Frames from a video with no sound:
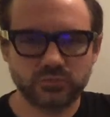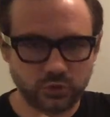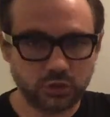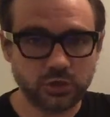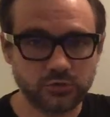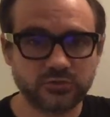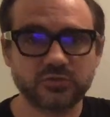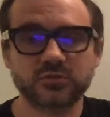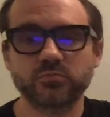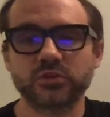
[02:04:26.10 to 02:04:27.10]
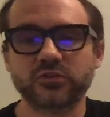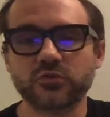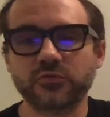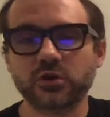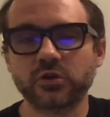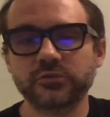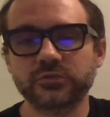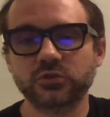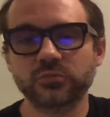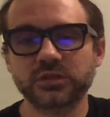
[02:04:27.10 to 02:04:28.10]
You're close, but so far all you've
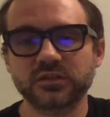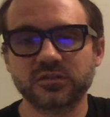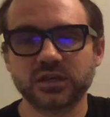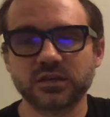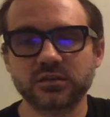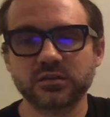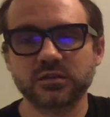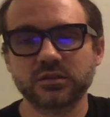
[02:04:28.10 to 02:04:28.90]
told me is that